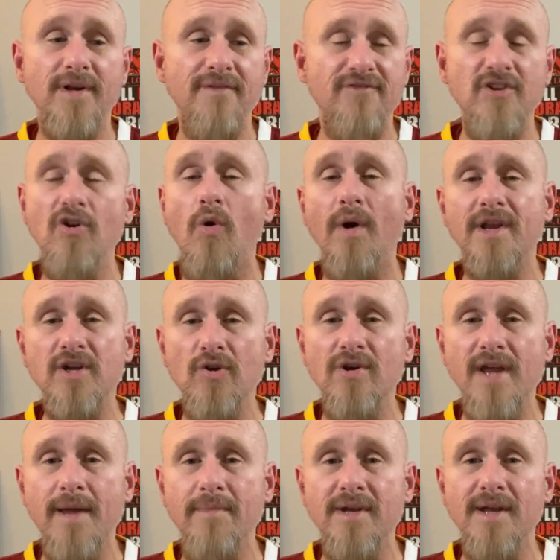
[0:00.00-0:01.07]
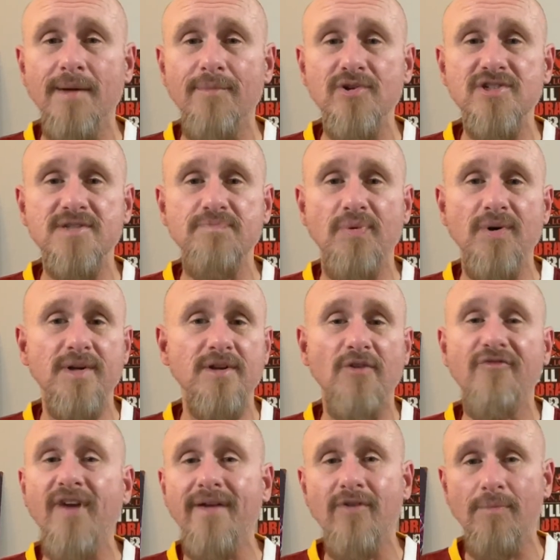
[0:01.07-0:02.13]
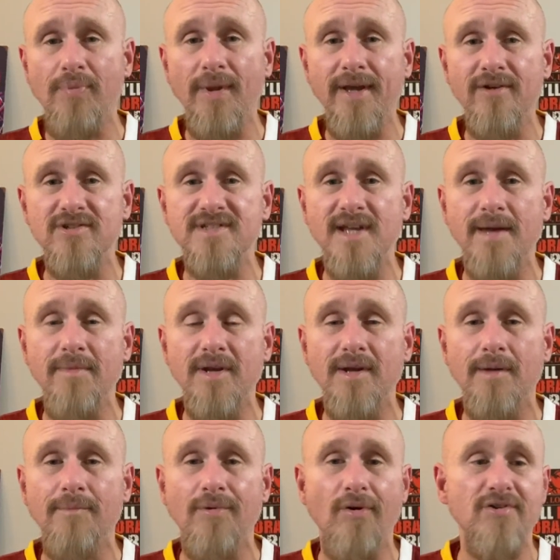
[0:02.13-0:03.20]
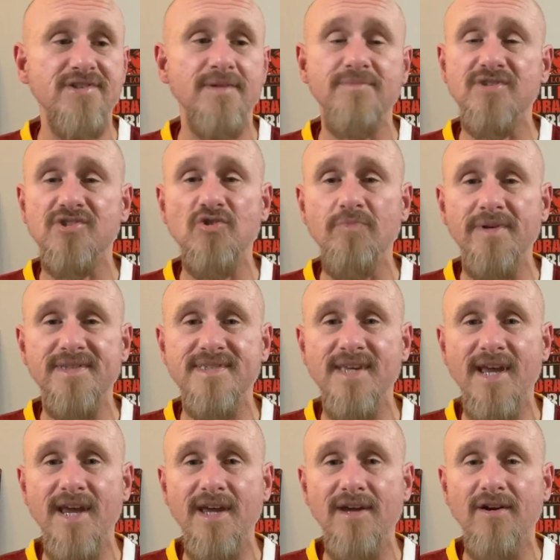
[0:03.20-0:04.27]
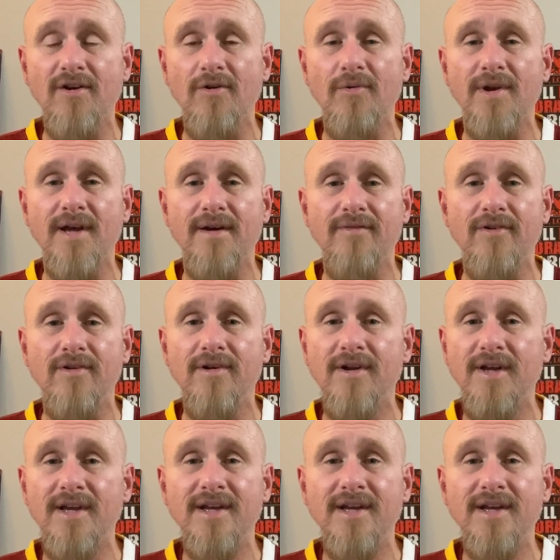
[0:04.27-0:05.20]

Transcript: if you don't want your name and number, just put your favorite player's name and number or some stupid saying or whatever.